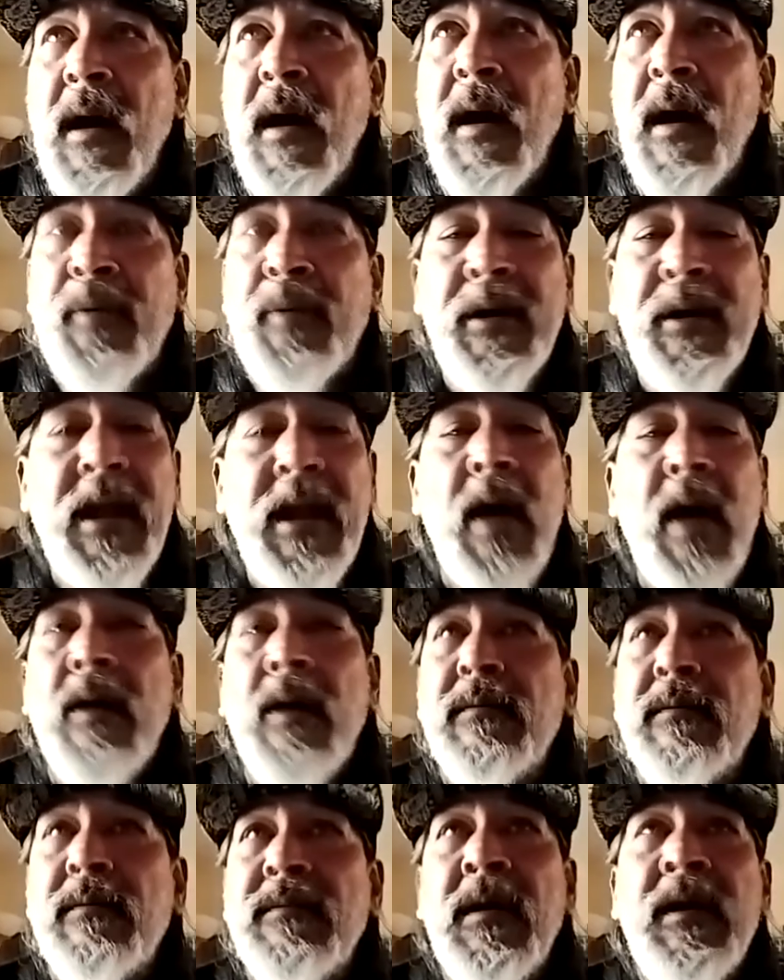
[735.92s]
print out
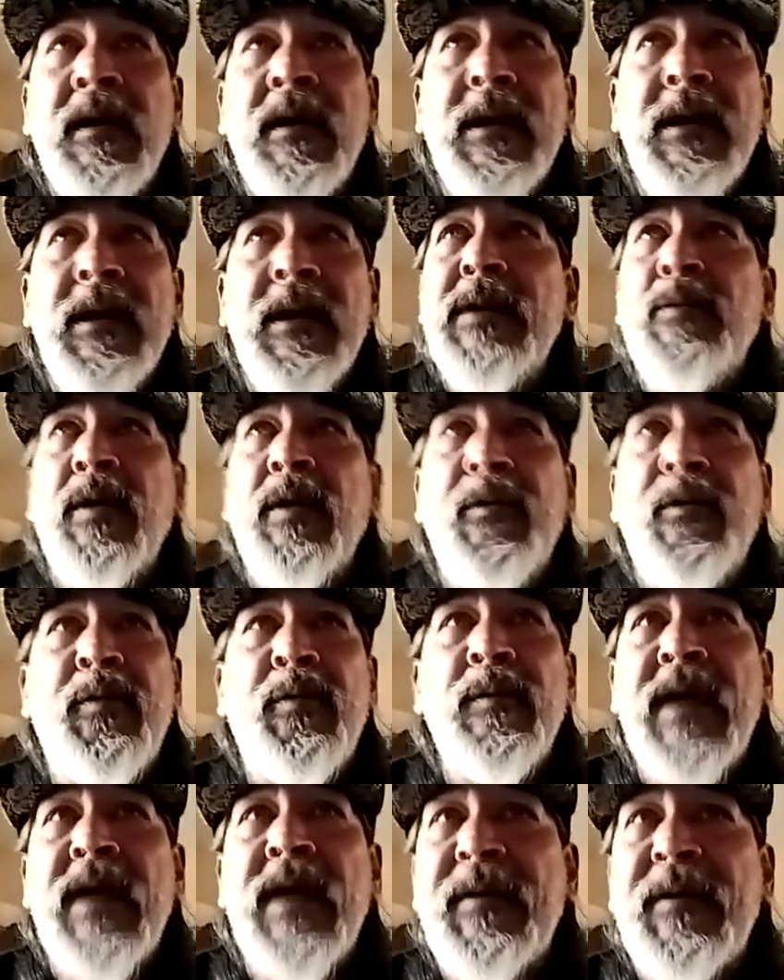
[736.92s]
anywhere from
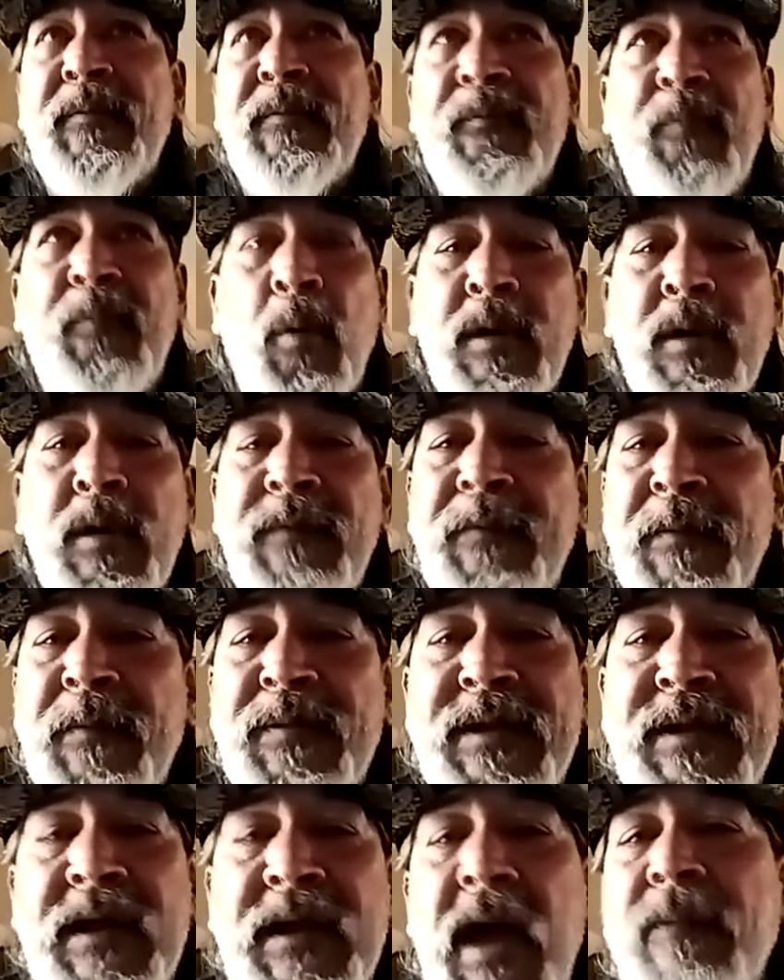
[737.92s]
like 40,
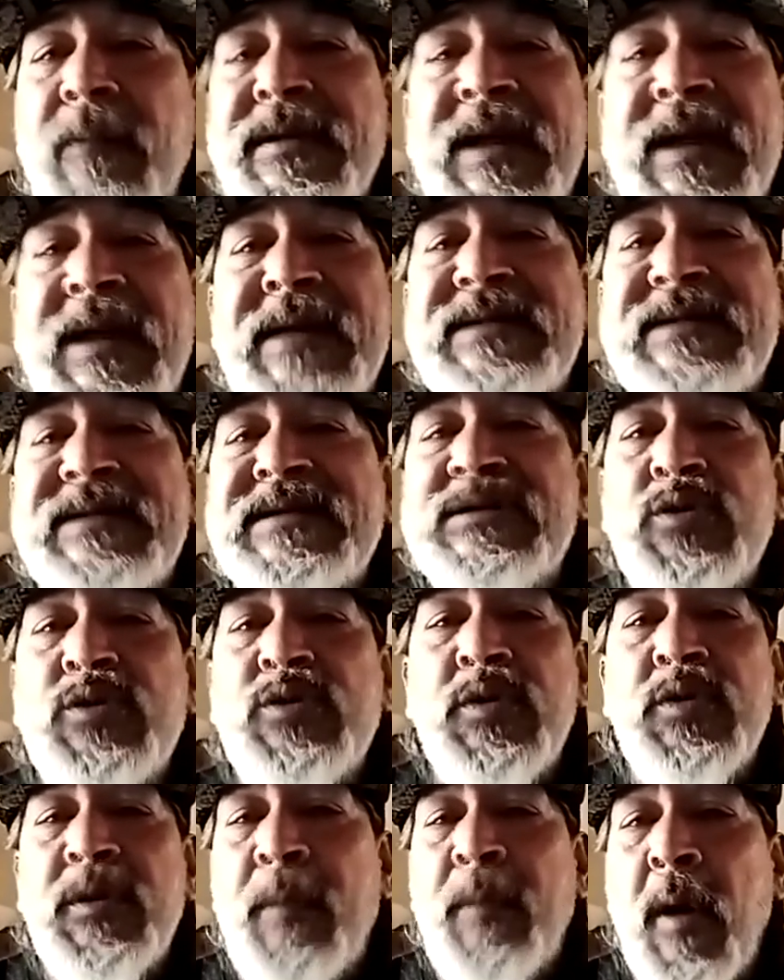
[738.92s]
50 applications to
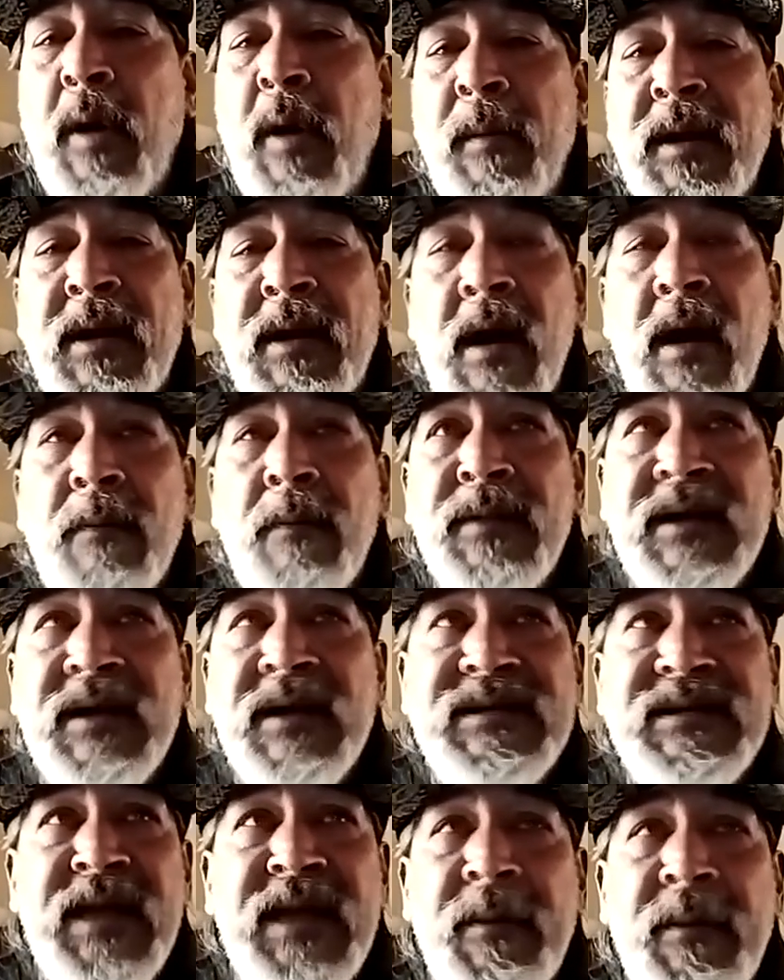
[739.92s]
an apartment
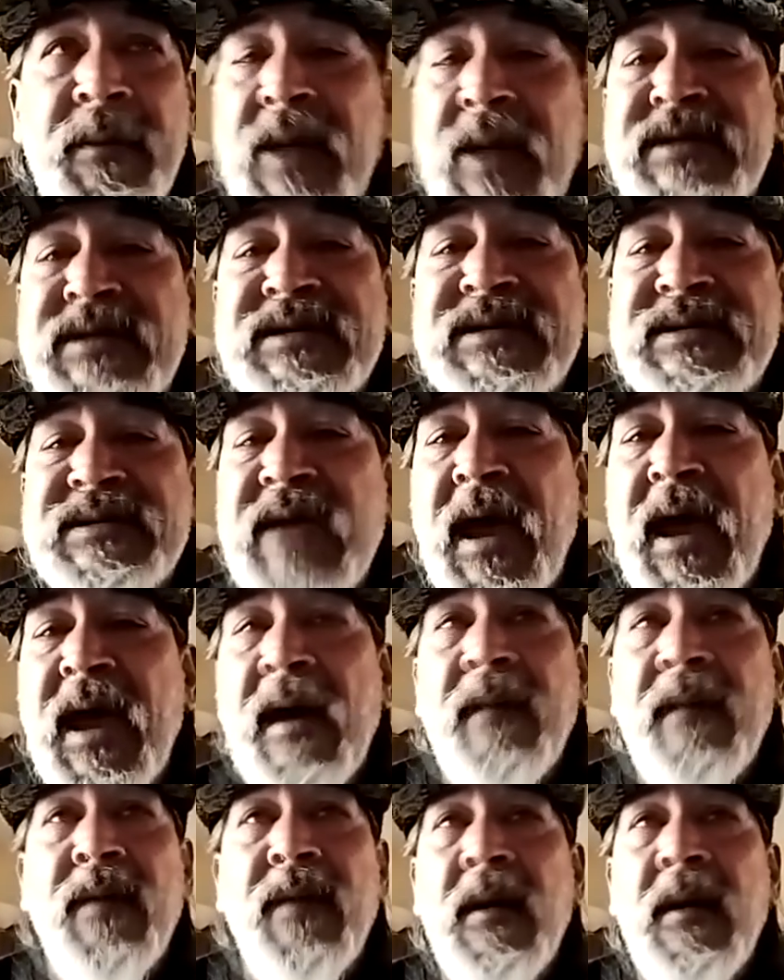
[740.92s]
complex that may just have,